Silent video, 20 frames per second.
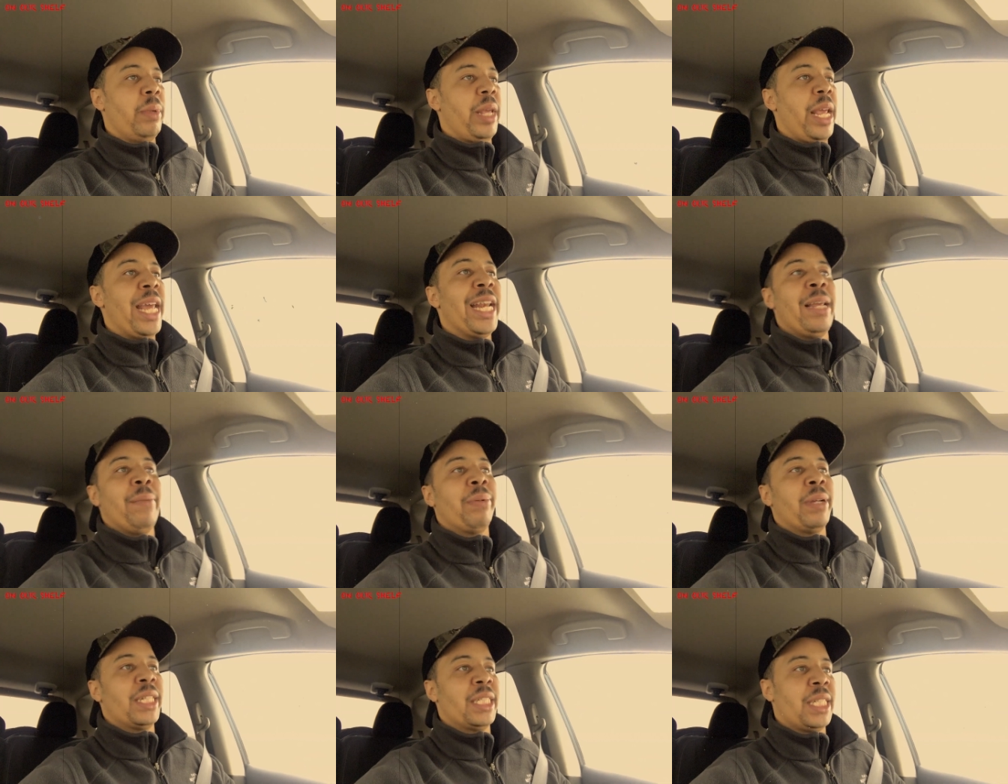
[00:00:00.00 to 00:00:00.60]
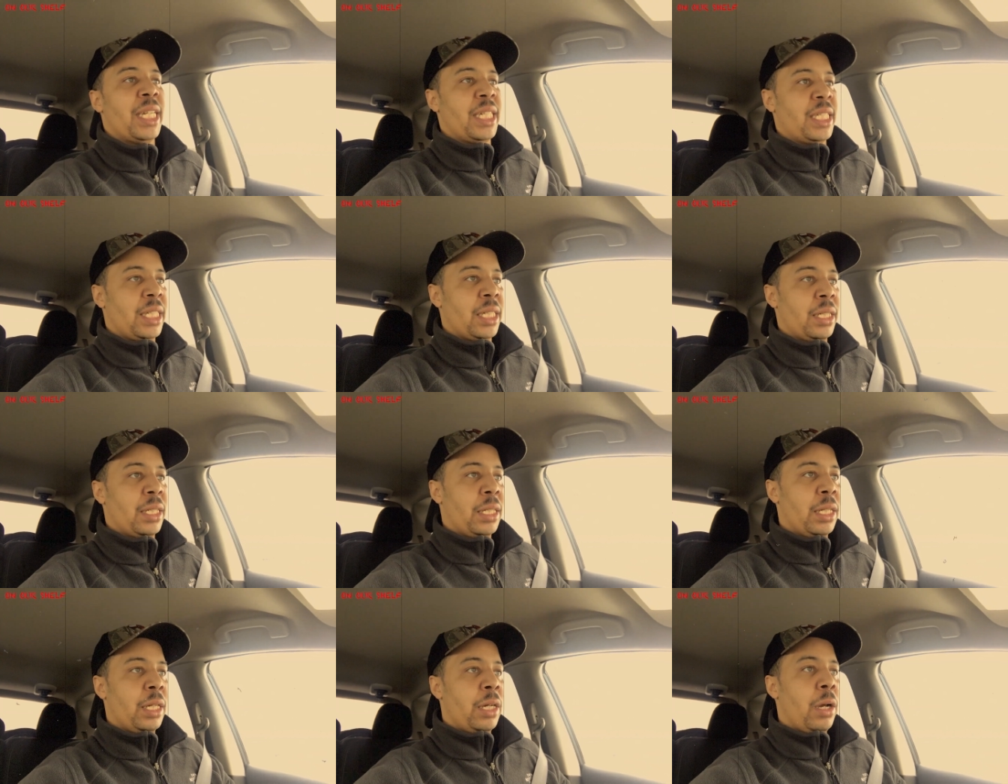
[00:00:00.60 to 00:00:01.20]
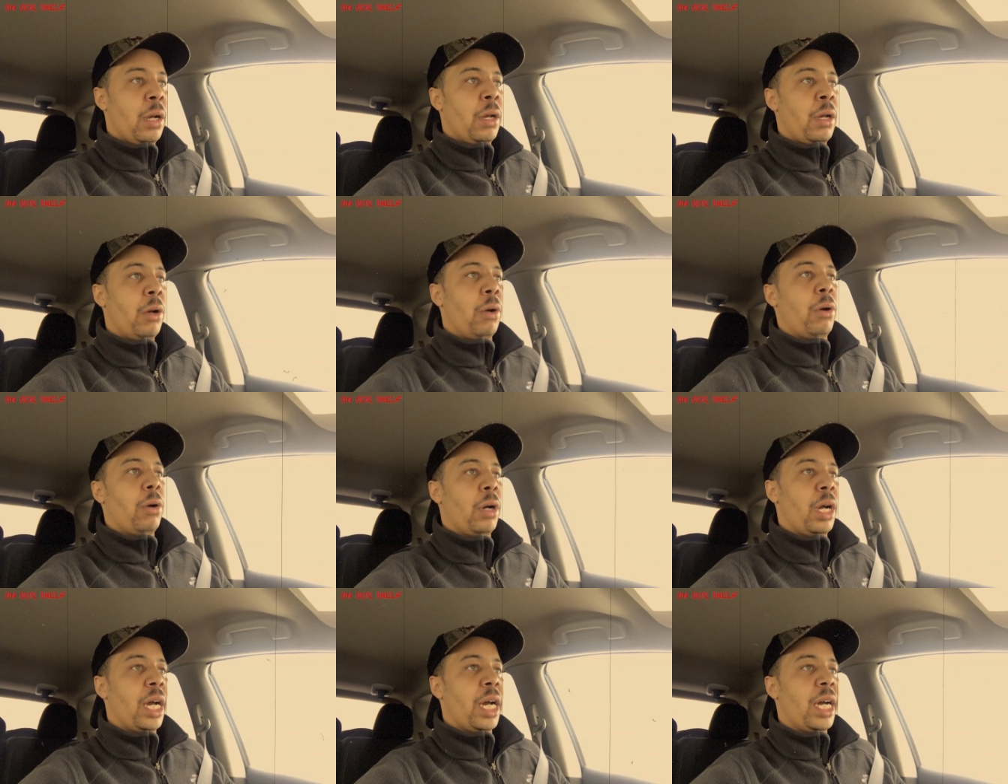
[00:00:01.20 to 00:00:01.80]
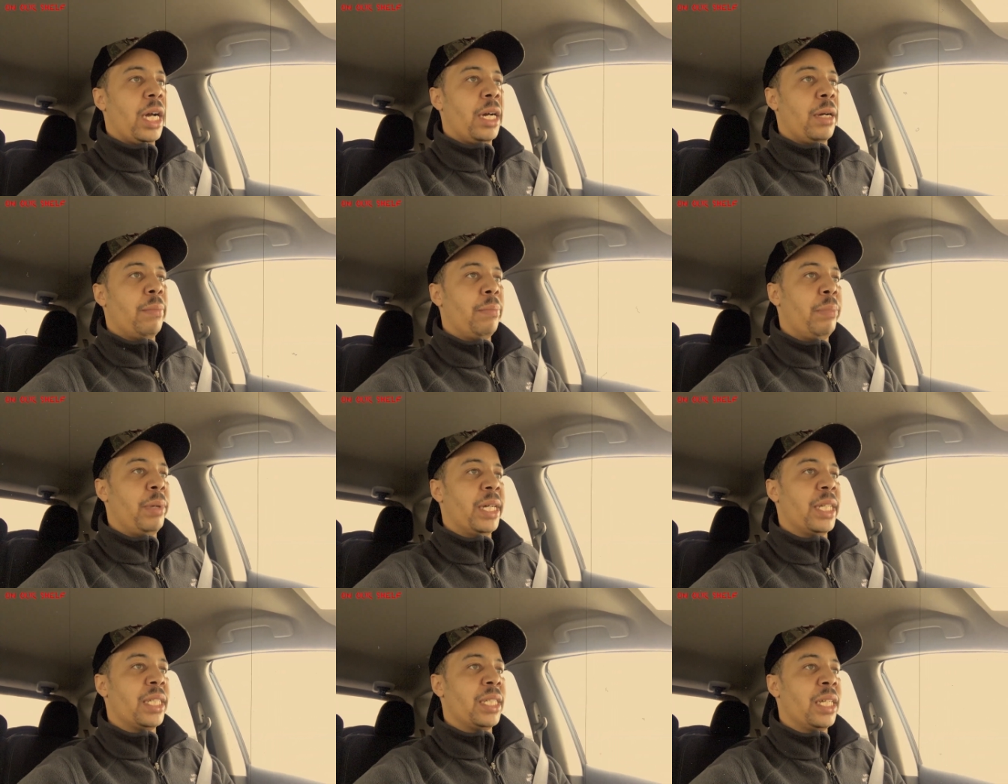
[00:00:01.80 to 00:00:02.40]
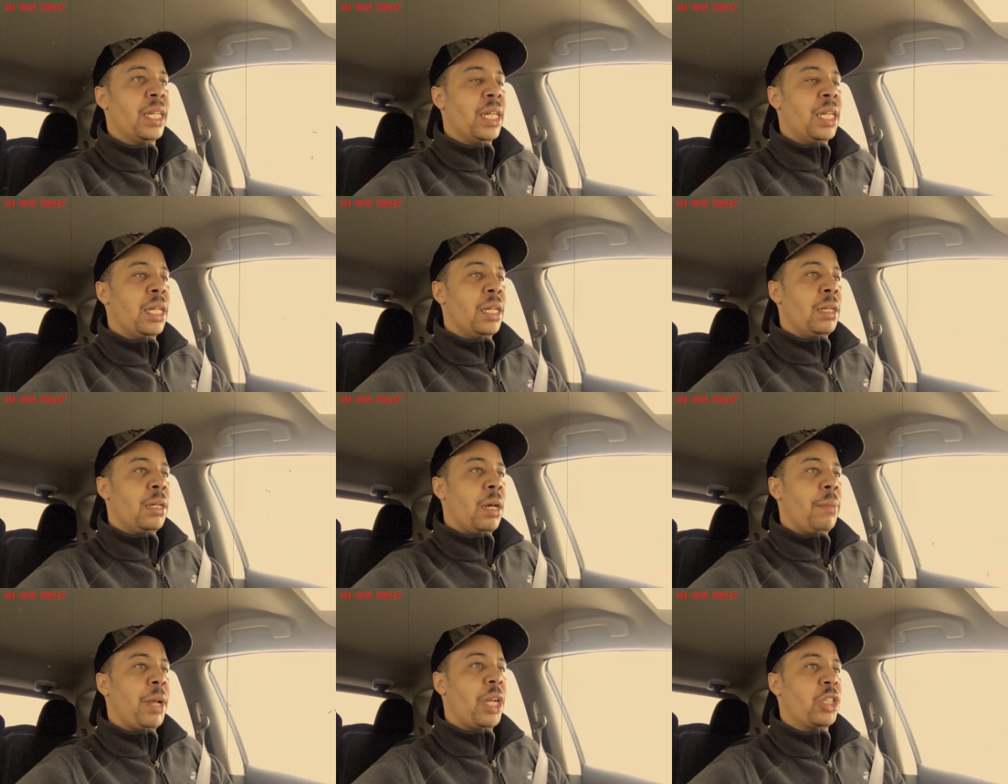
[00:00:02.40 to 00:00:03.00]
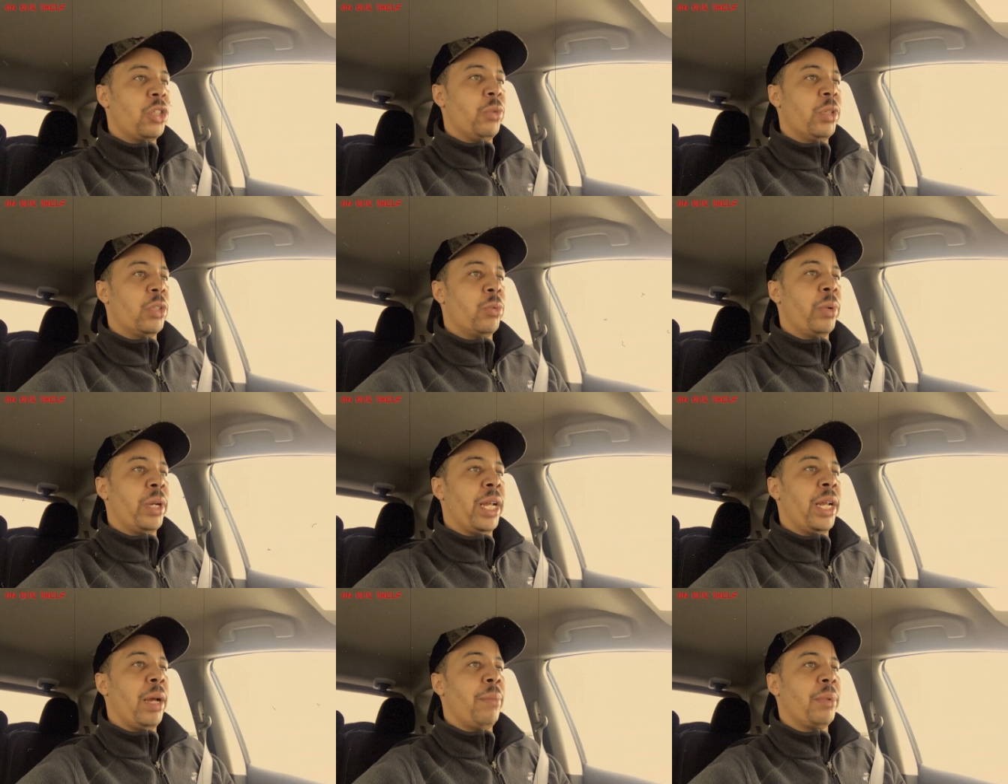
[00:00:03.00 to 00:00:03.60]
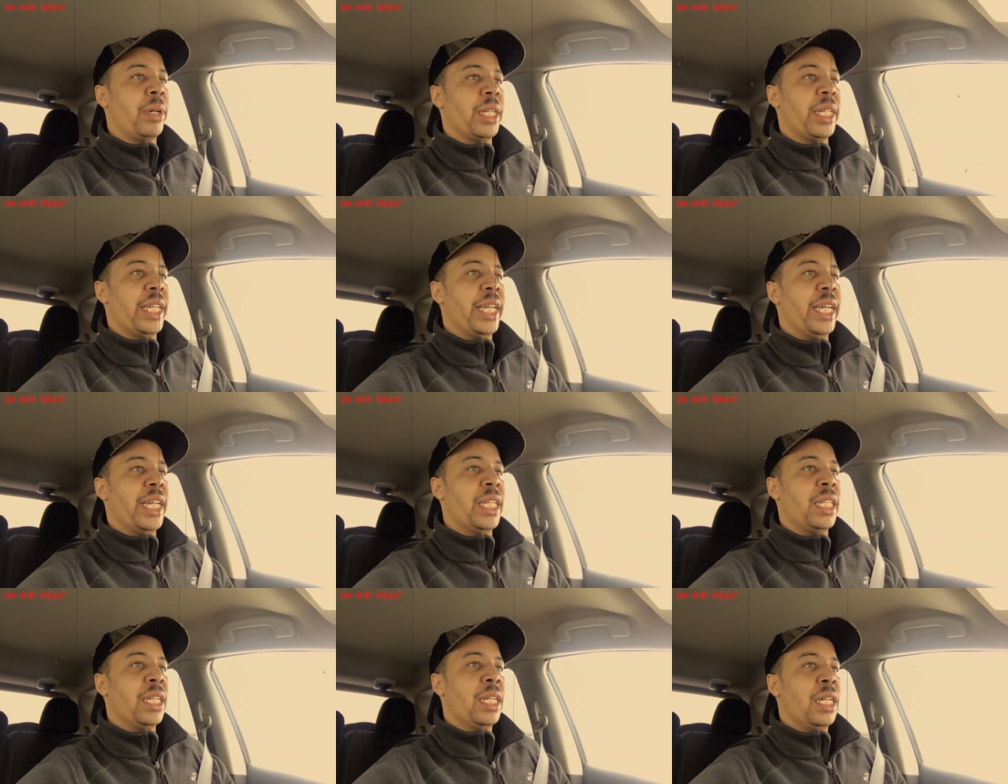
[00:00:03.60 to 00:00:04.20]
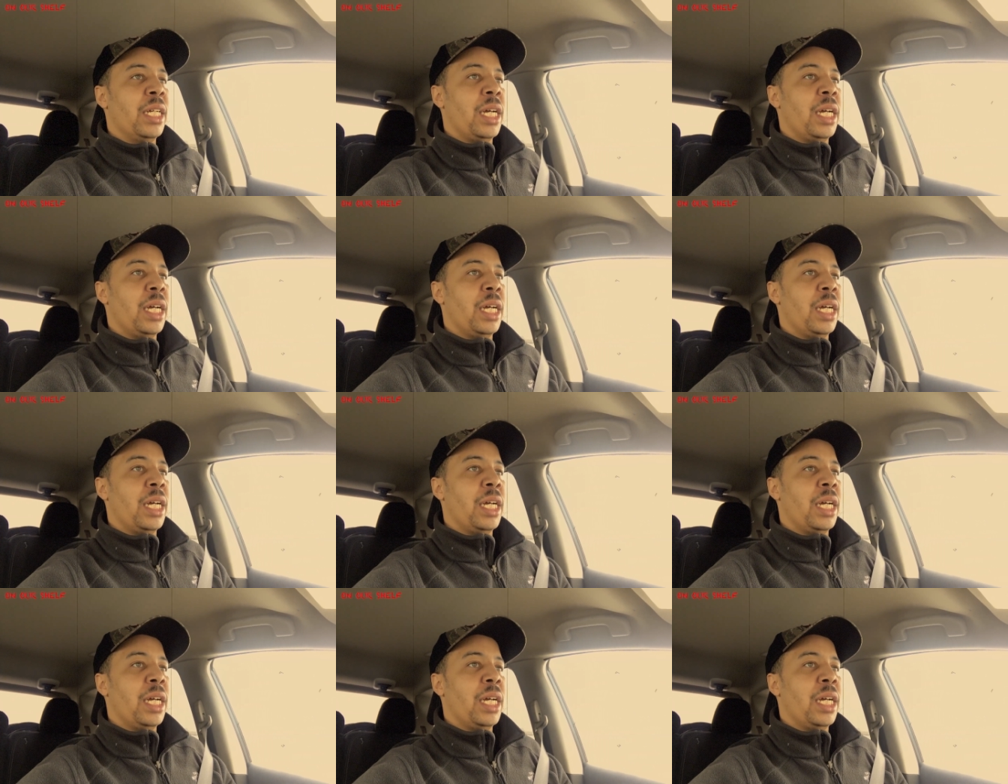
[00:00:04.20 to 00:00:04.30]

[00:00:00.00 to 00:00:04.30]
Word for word: any PlayStation uh, but I'm not sure which one I'm gonna get.